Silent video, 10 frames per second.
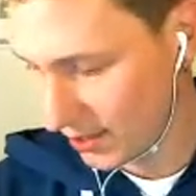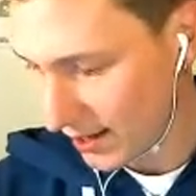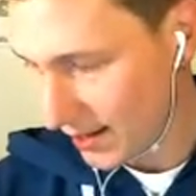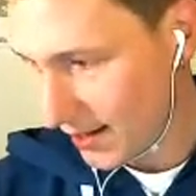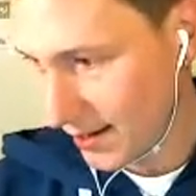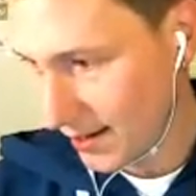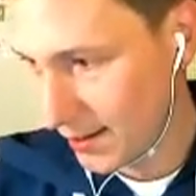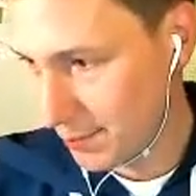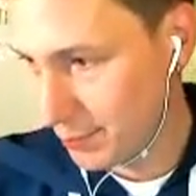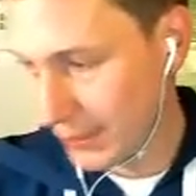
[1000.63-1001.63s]

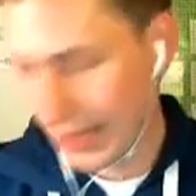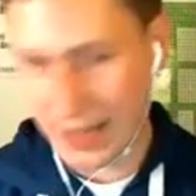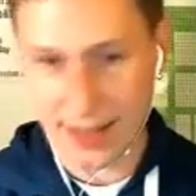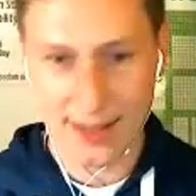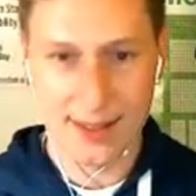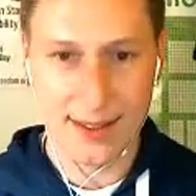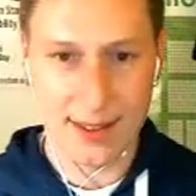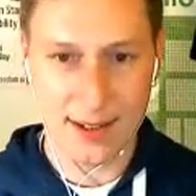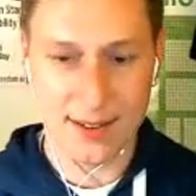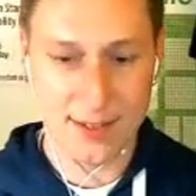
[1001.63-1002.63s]
bringing
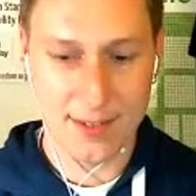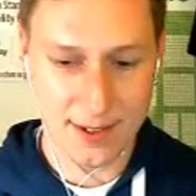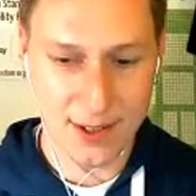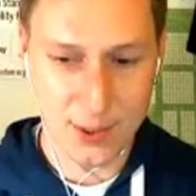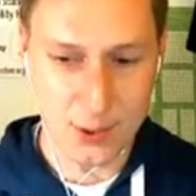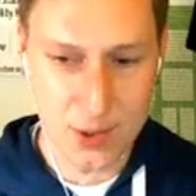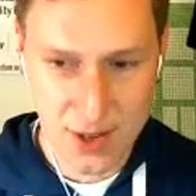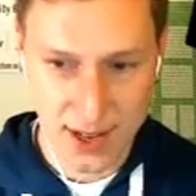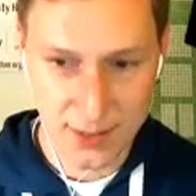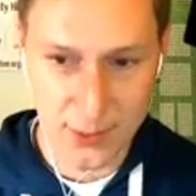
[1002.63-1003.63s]
their huge
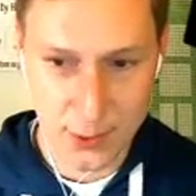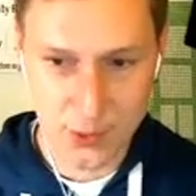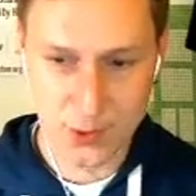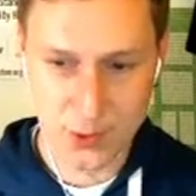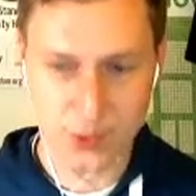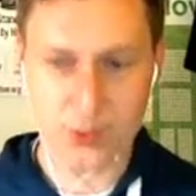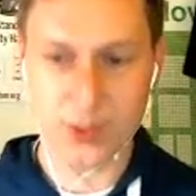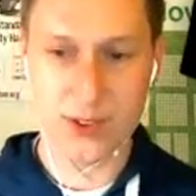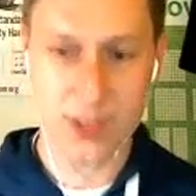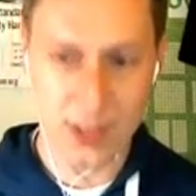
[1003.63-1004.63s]
telephones to school instead
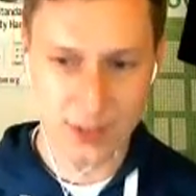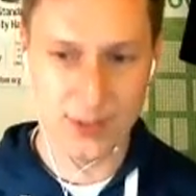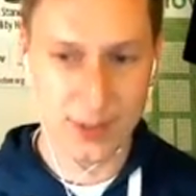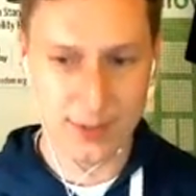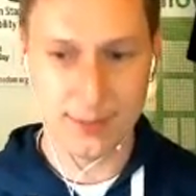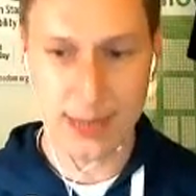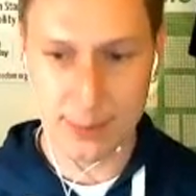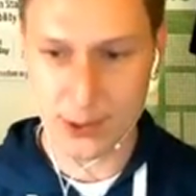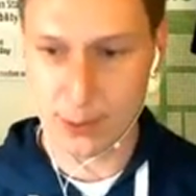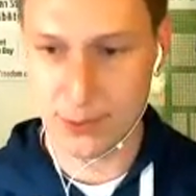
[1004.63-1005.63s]
of
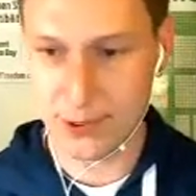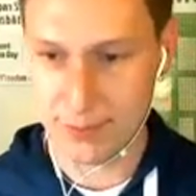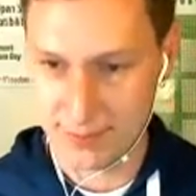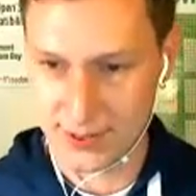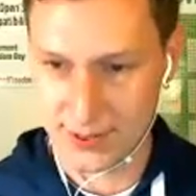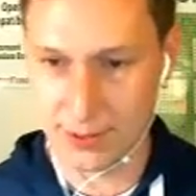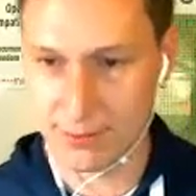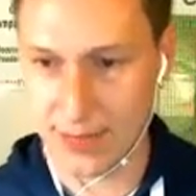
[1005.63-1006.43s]
laptops. So yeah.